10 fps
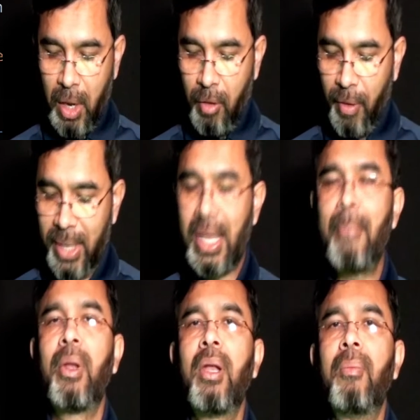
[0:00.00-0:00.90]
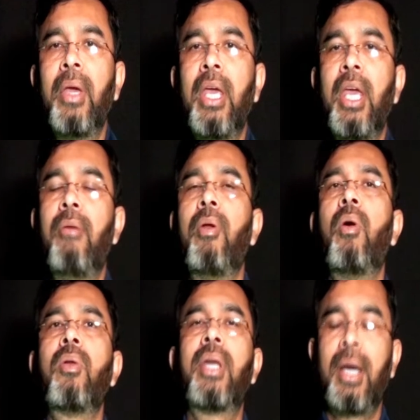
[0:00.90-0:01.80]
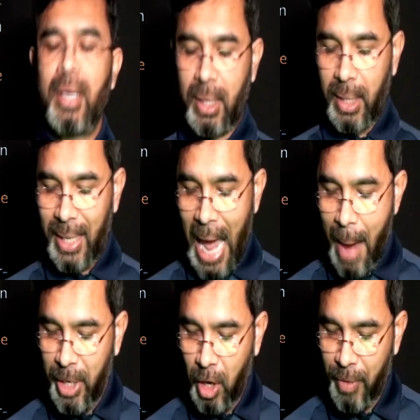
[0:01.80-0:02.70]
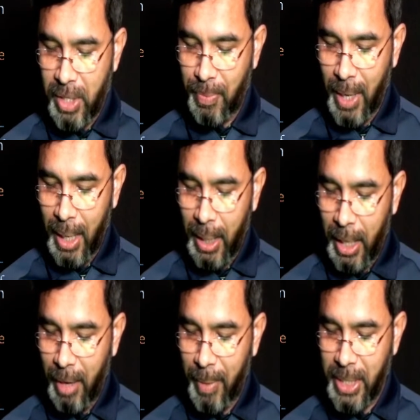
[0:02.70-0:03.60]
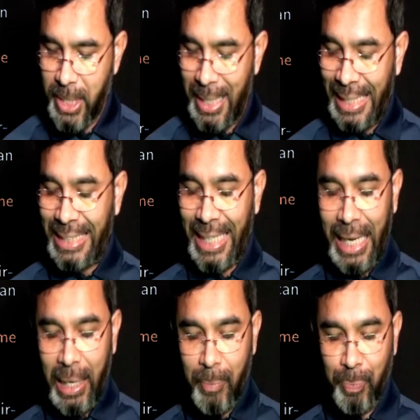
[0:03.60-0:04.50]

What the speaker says: For example, if you know the diameter of a sphere, if it's d,